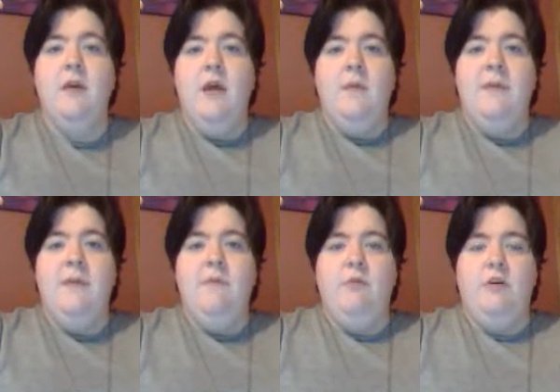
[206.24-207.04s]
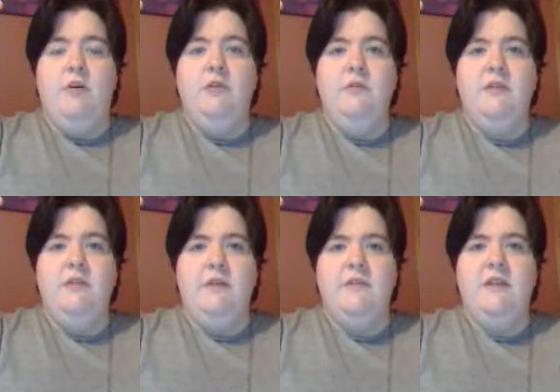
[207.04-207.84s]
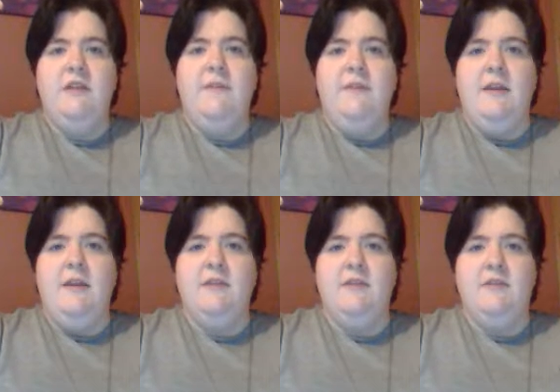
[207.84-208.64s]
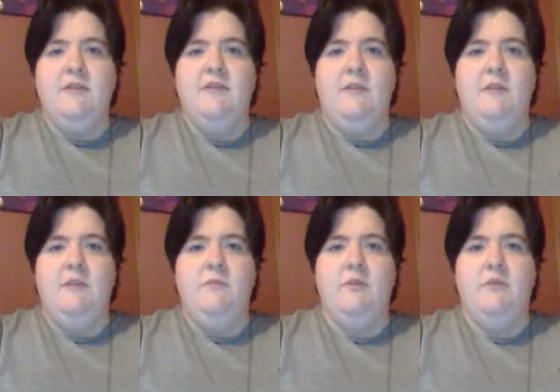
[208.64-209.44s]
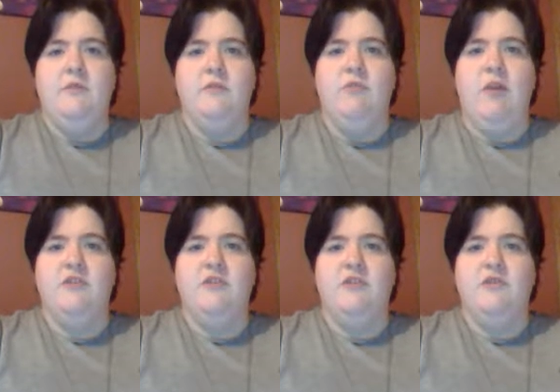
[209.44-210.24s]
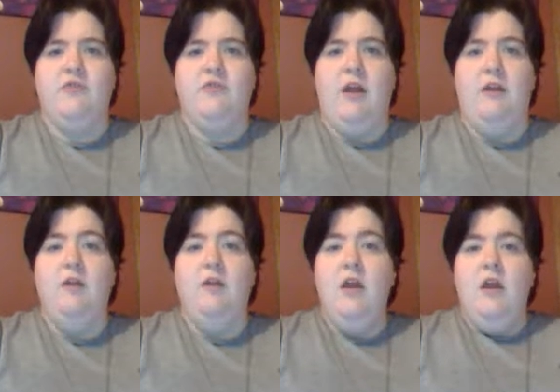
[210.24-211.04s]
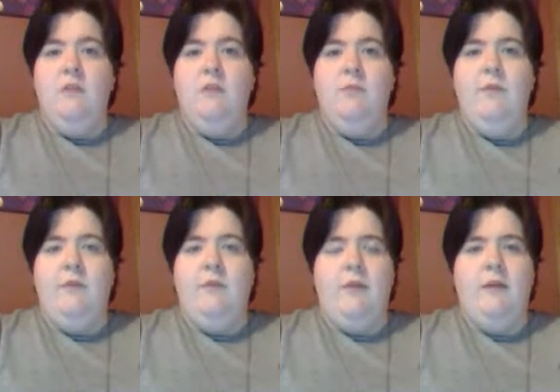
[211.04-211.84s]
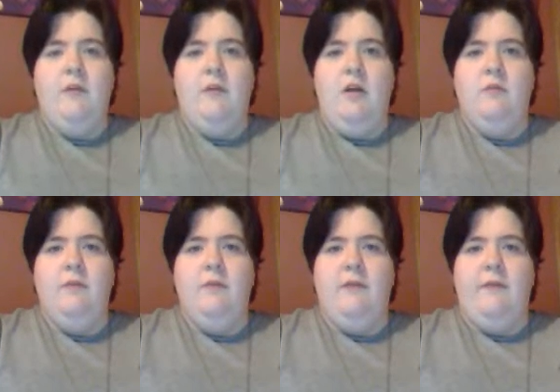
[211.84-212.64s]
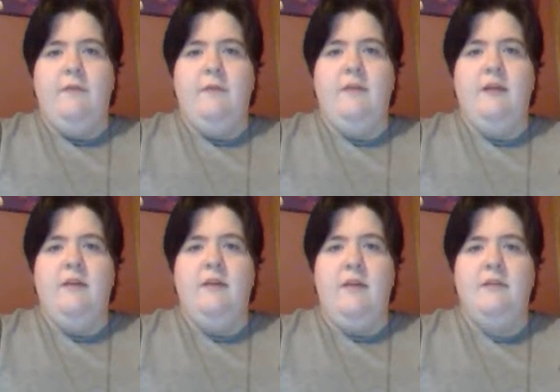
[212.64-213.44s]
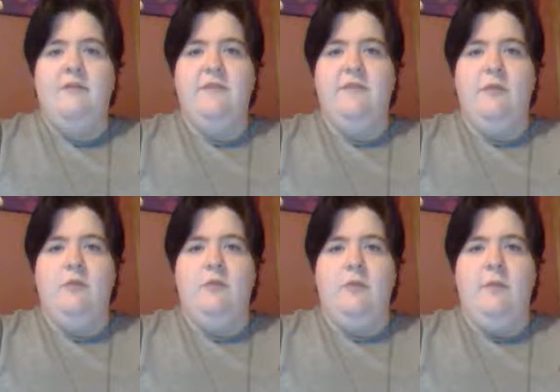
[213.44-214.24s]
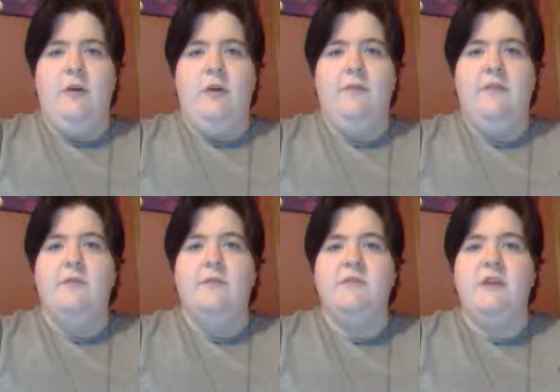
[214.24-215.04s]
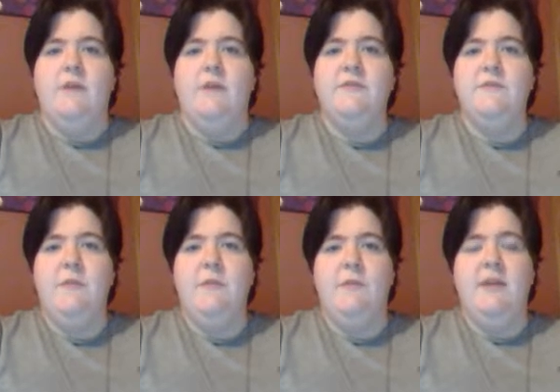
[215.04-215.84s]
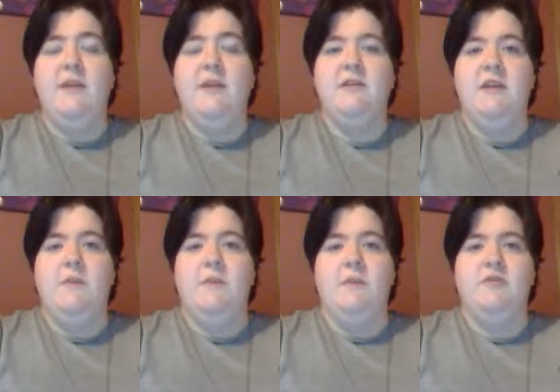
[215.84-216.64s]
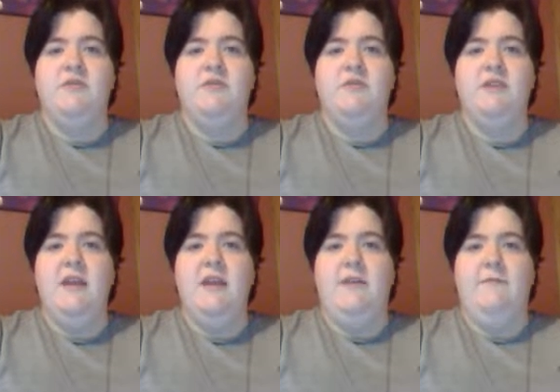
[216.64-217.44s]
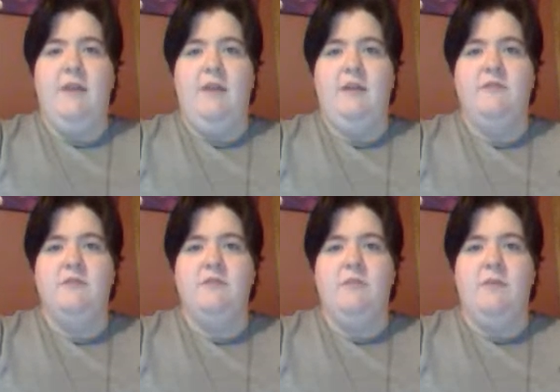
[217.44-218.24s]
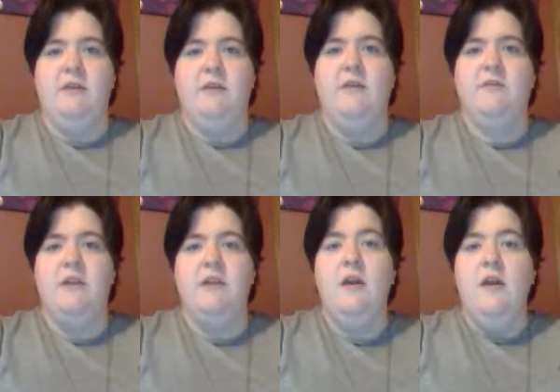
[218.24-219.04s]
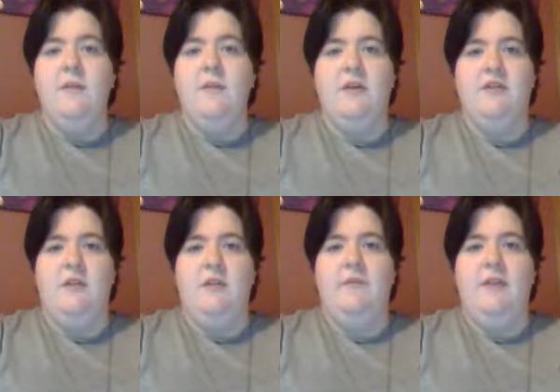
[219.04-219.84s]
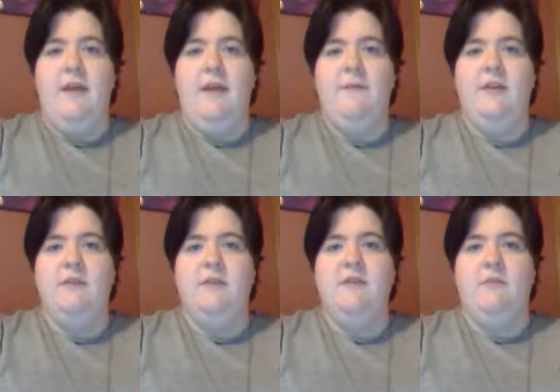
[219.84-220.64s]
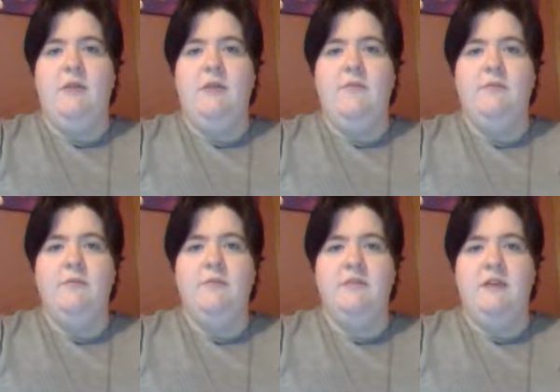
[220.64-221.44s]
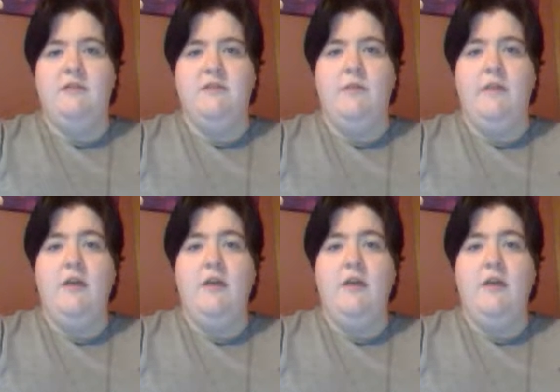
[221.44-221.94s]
People were glued to their TVs and to their computers watching the trial, moving right along with everything as if they were a part of it themselves. People began to take a personal stake in finding this woman guilty because all of the evidence that we had been presented with